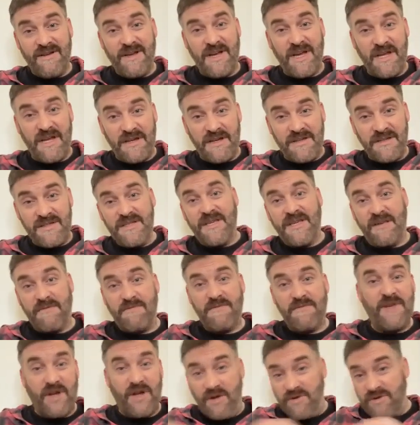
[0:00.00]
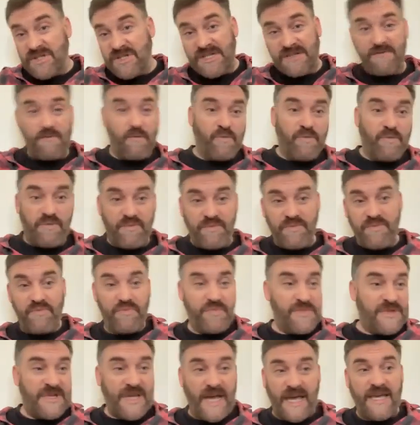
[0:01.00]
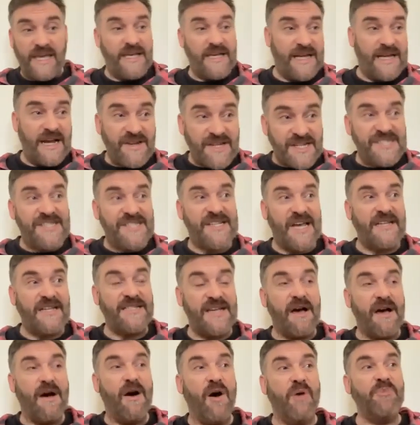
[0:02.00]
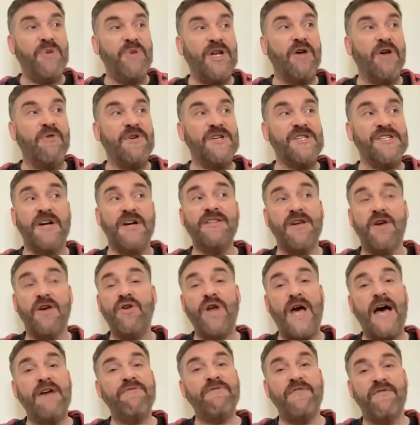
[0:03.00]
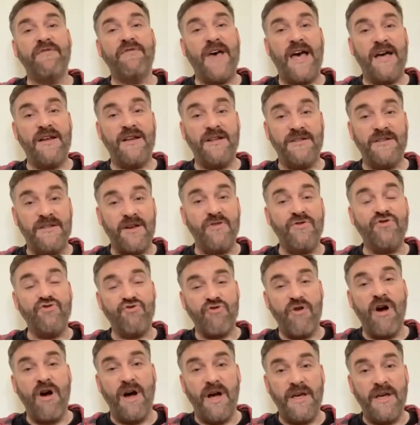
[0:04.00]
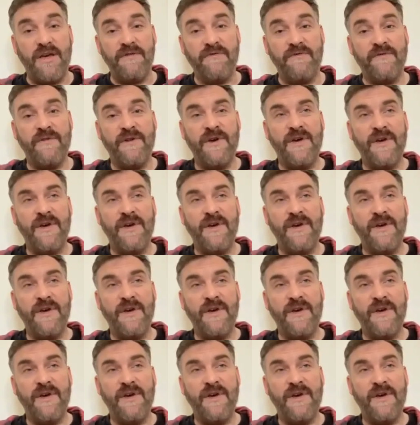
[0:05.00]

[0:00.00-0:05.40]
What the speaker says: and just take it down and set it up, because I don't have a van, I don't drive.